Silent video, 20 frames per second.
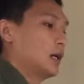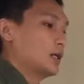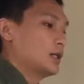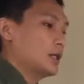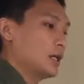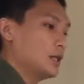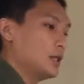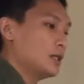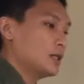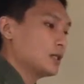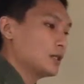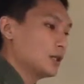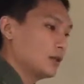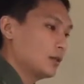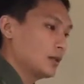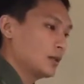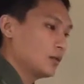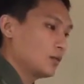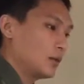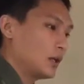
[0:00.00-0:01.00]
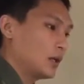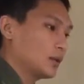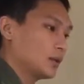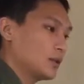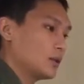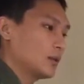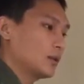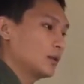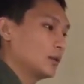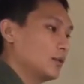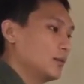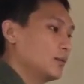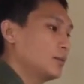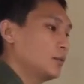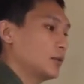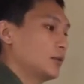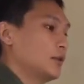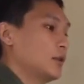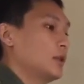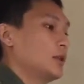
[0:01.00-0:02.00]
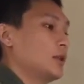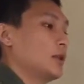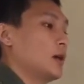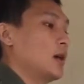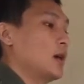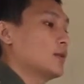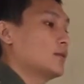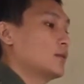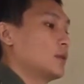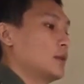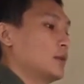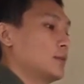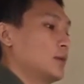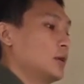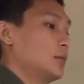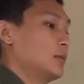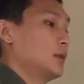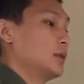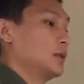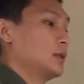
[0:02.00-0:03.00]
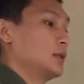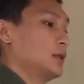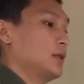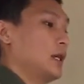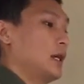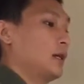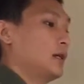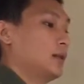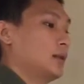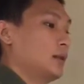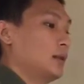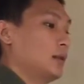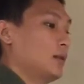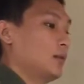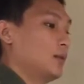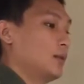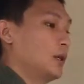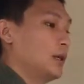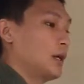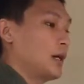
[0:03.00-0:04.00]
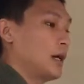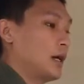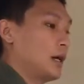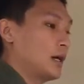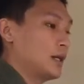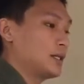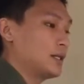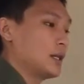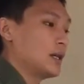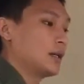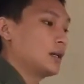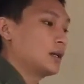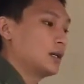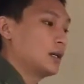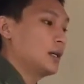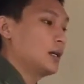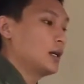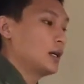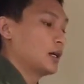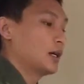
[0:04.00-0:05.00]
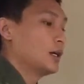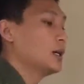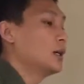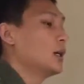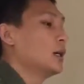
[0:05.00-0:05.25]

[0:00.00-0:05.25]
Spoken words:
Chinese students want to prevent awkward moments like what I said earlier.